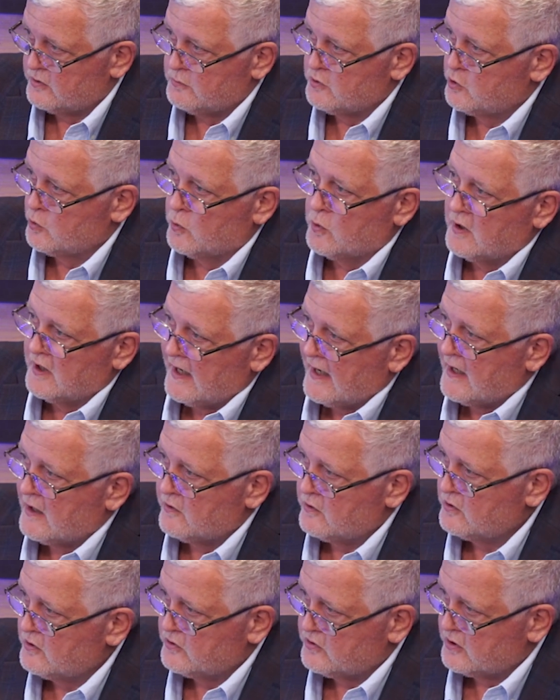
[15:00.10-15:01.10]
some joy
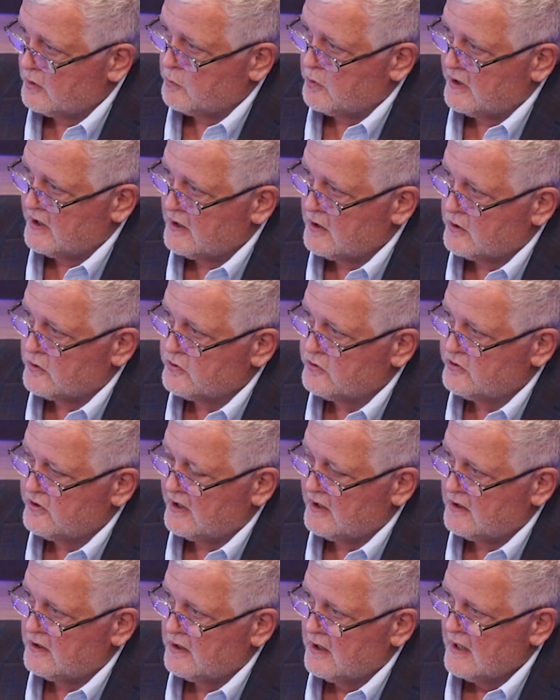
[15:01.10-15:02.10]
out to someone else.
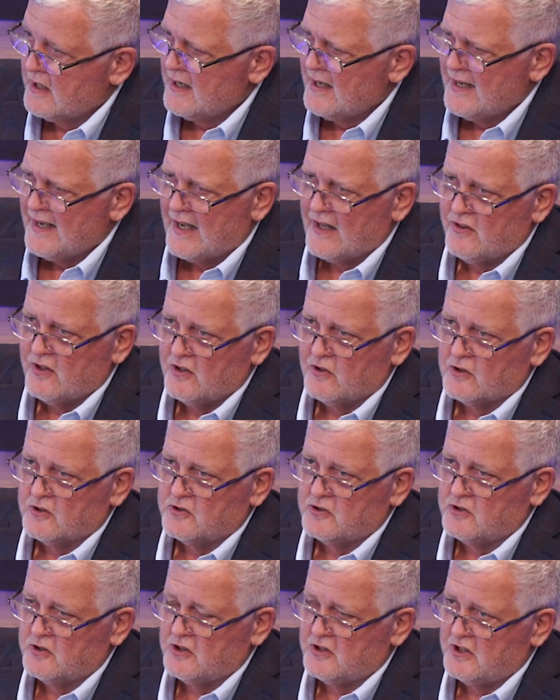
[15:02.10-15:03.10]
That I think
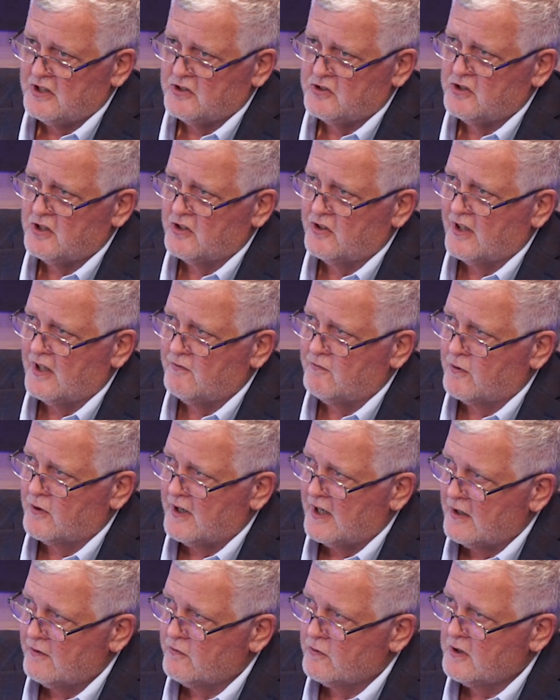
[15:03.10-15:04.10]
the statistic that
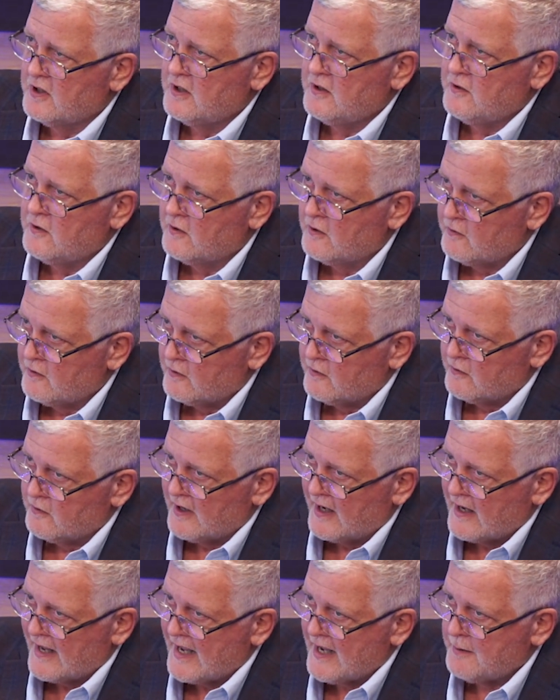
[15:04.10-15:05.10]
for every
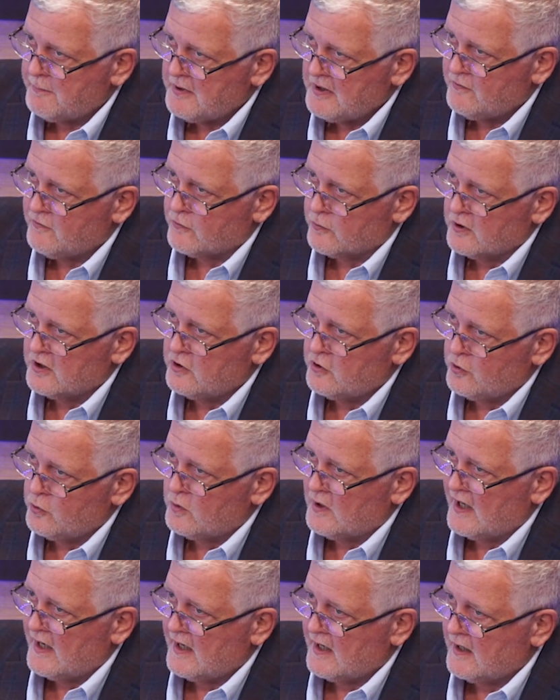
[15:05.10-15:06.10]
happy friend
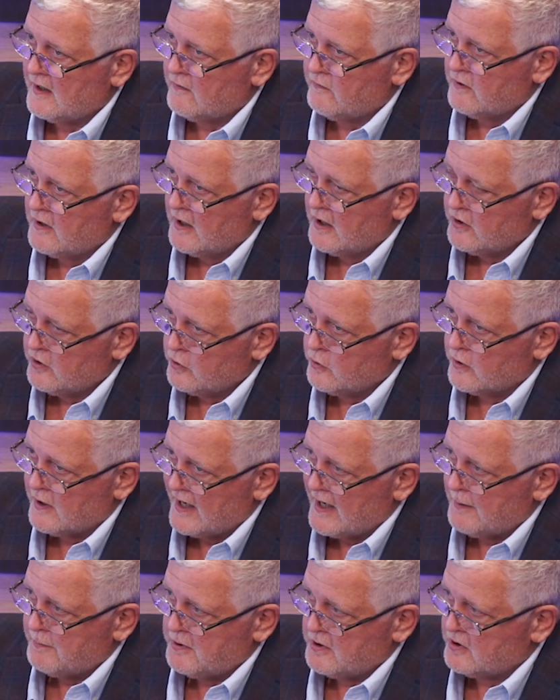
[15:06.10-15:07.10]
you have, your
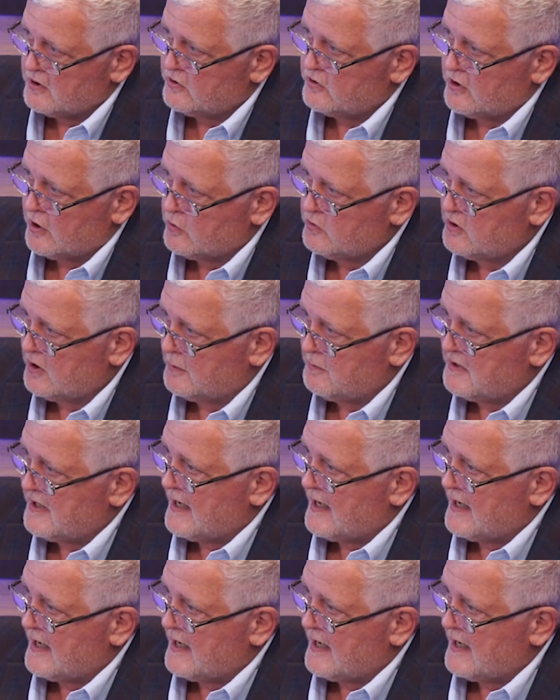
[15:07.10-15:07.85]
happiness goes up